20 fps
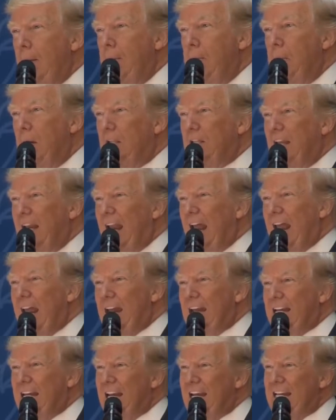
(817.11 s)
But today
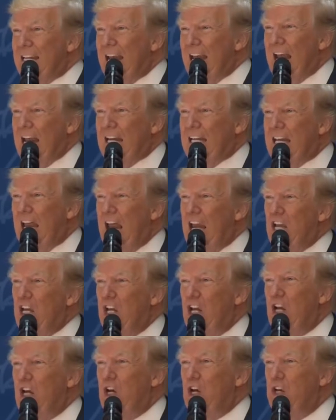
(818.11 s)
it can take 10
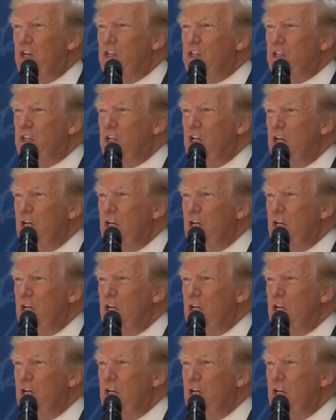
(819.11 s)
years